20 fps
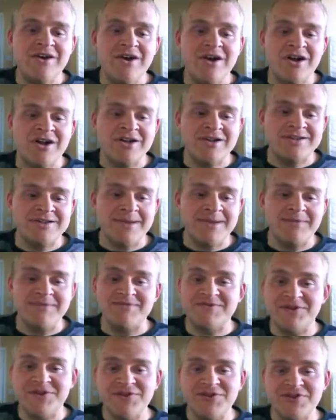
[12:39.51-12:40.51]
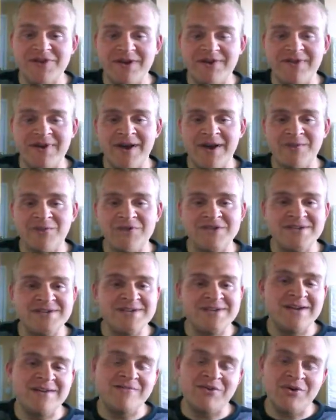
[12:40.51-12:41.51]
on a type of surgery I've had, which
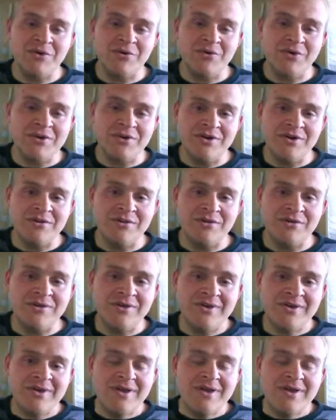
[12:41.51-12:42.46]
is not very well known.